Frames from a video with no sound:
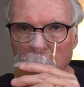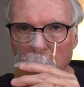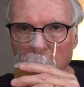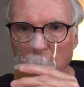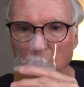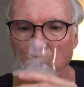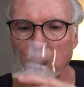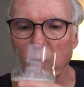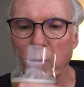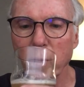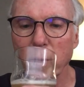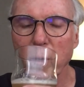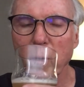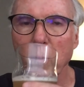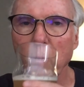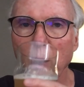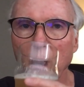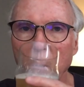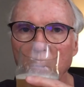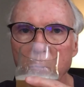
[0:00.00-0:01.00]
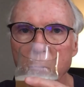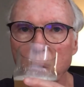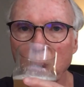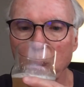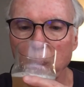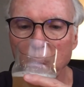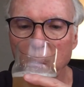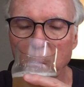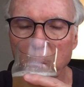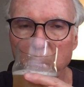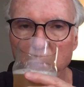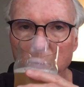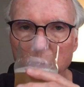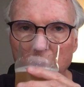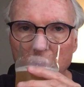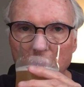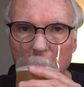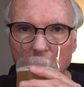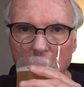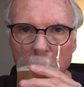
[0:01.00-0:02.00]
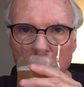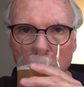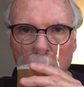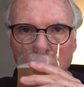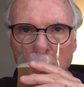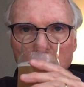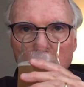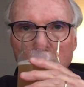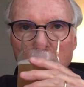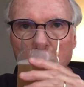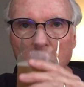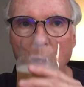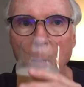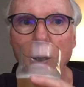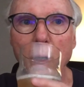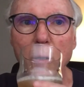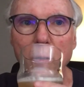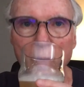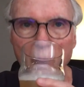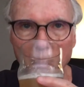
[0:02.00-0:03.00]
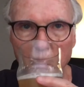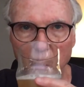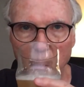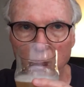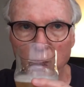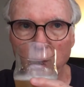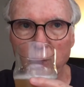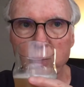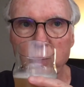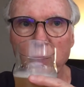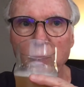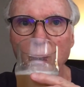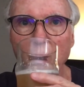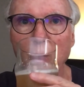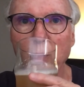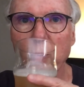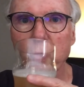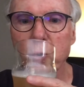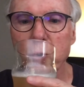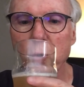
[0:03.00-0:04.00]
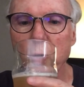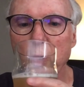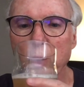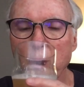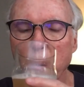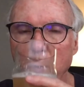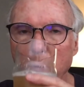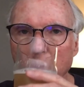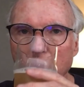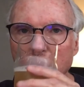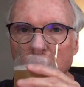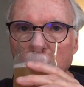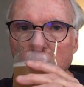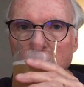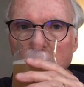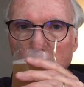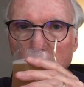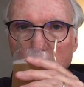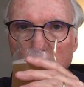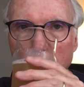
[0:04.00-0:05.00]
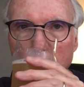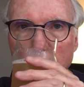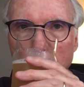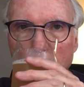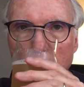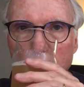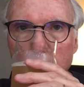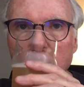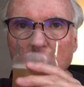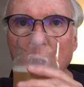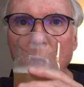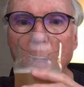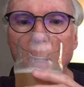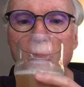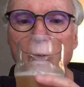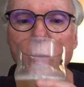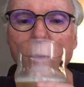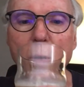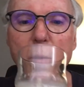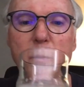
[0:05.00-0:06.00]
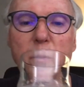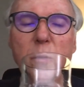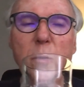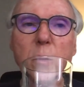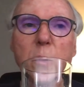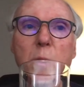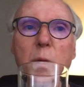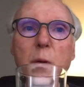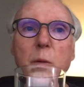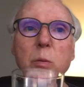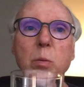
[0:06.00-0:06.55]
out of here, mild tropical fruit, something citrusy for sure, light grapefruit.